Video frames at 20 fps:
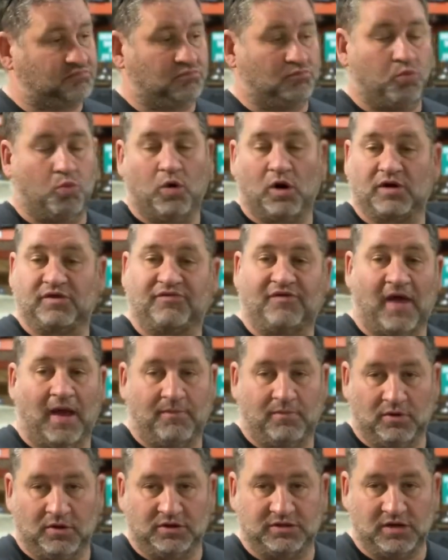works
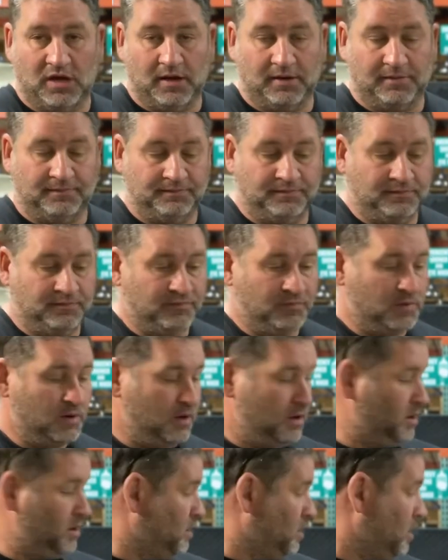fabulous on.
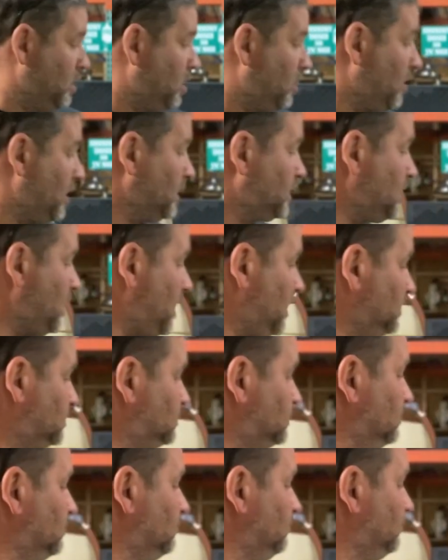All right, guys,
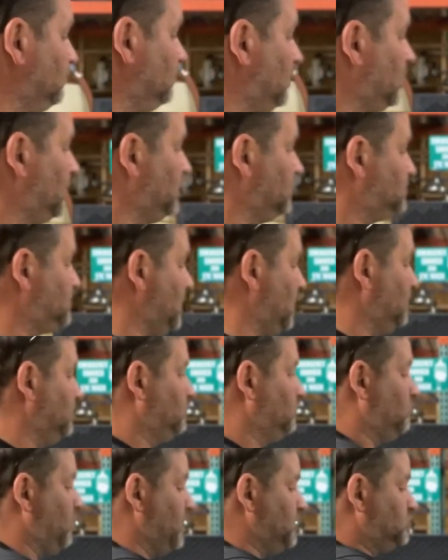like I
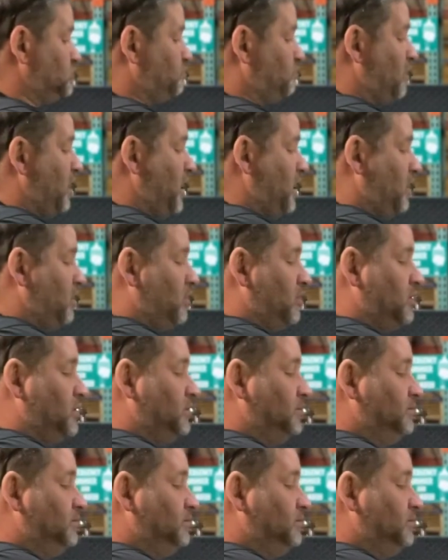said, great sprayer,